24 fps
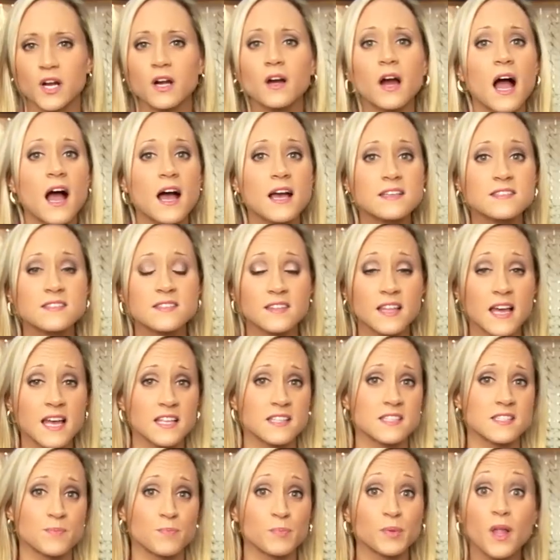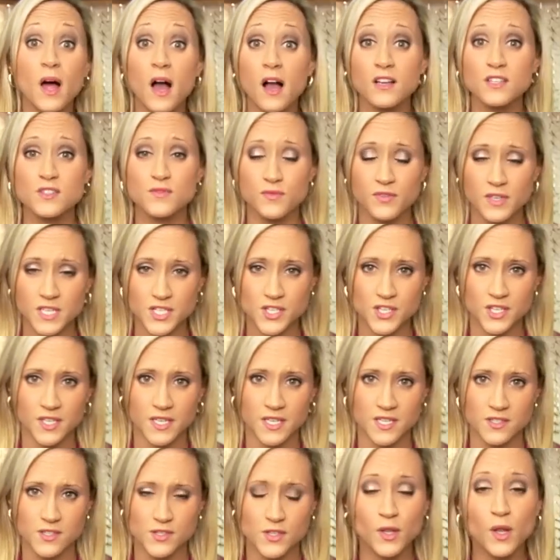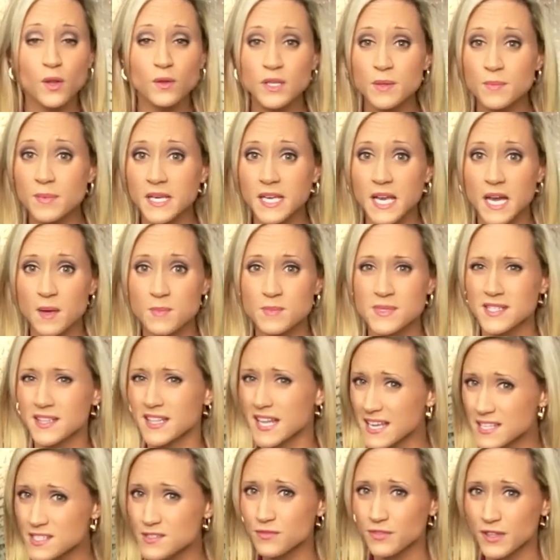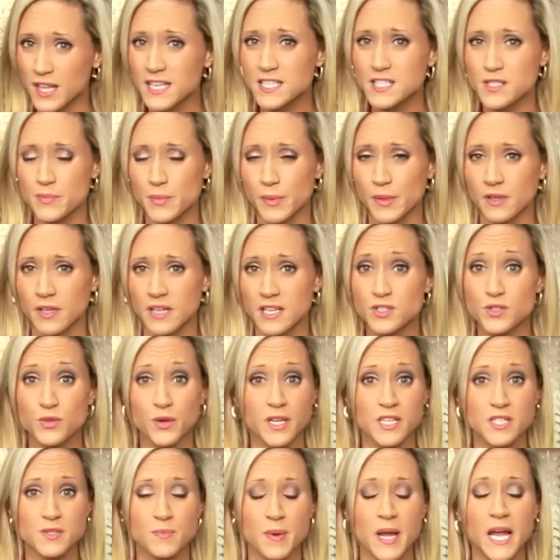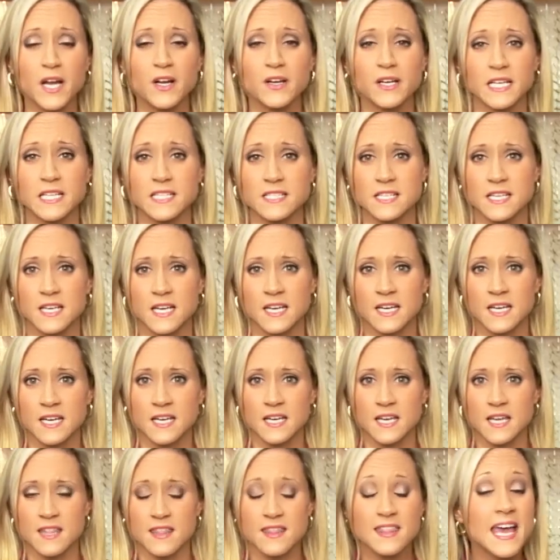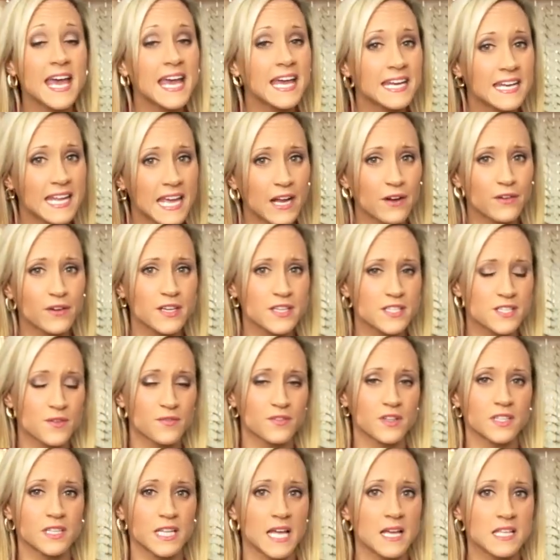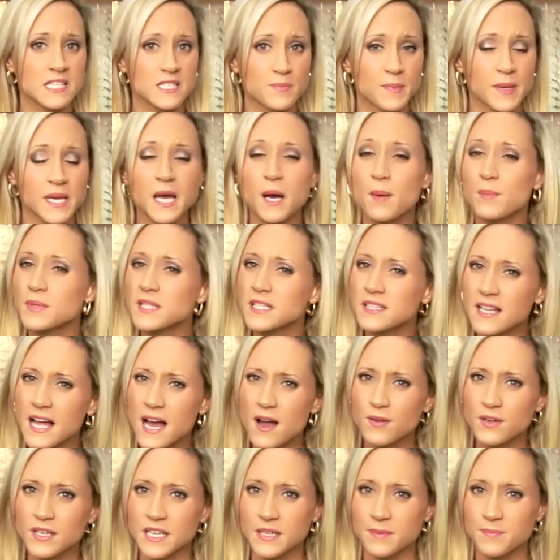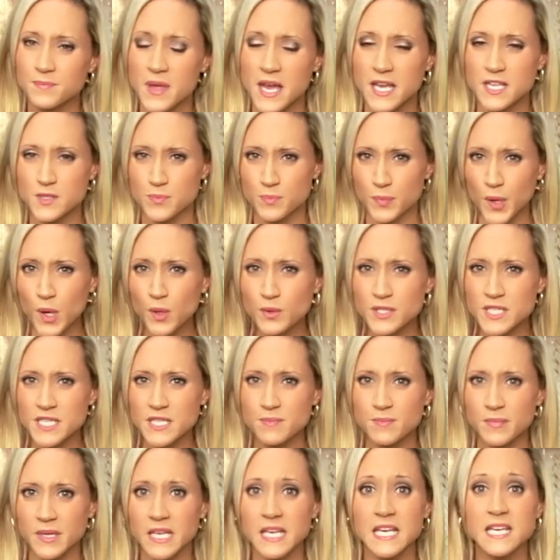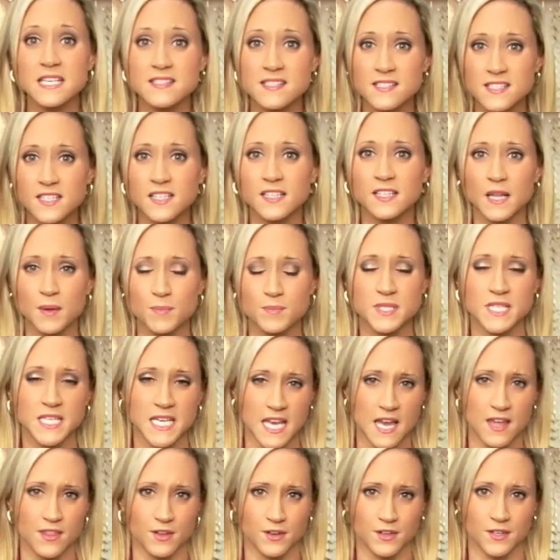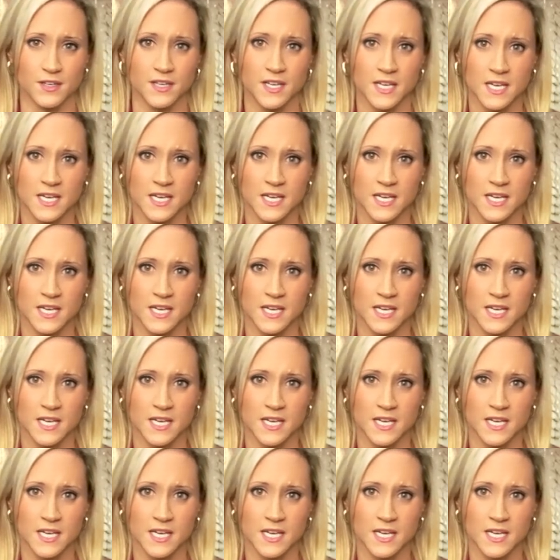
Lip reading: our eye's lens blocks vision and slowly becomes less flexible and transparent. Then areas of the lens become cloudy as protein begins to clump together.